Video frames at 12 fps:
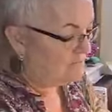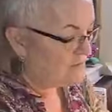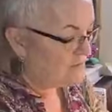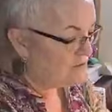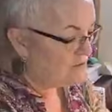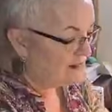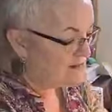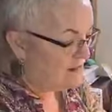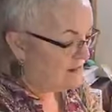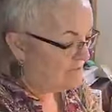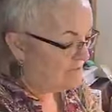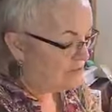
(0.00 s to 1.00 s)
So you guys all
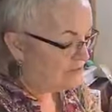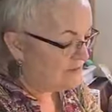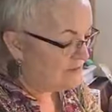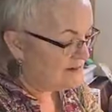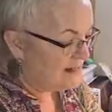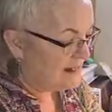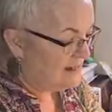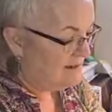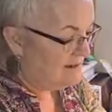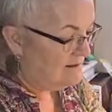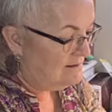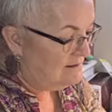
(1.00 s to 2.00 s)
having a good
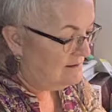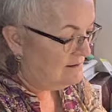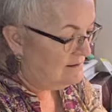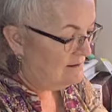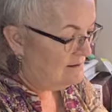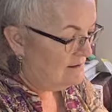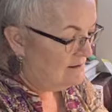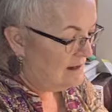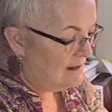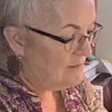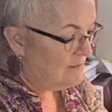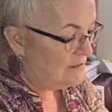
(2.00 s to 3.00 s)
day?
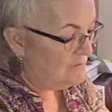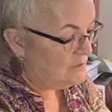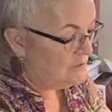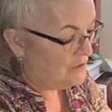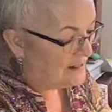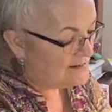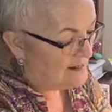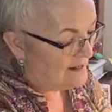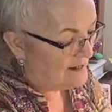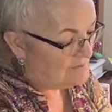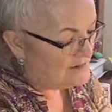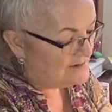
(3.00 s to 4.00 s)
How many of you got to
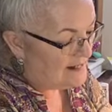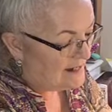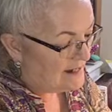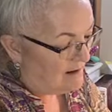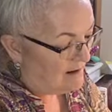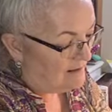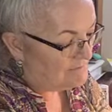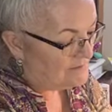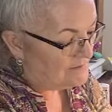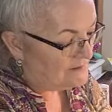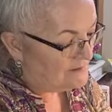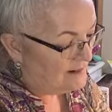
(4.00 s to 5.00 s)
have today off
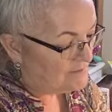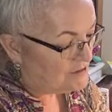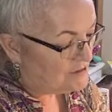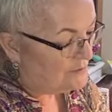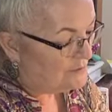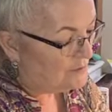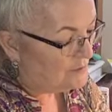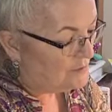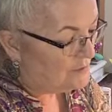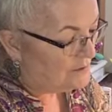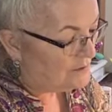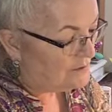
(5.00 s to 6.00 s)
and didn't have to go into
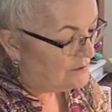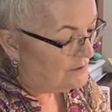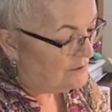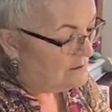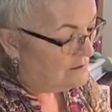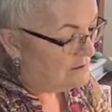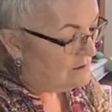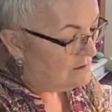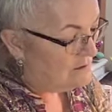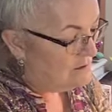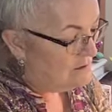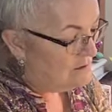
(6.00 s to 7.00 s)
work
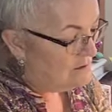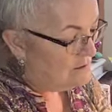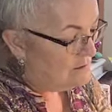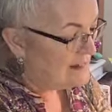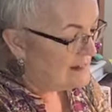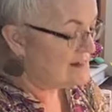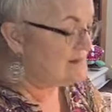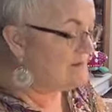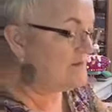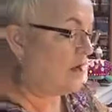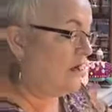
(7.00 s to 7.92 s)
because of the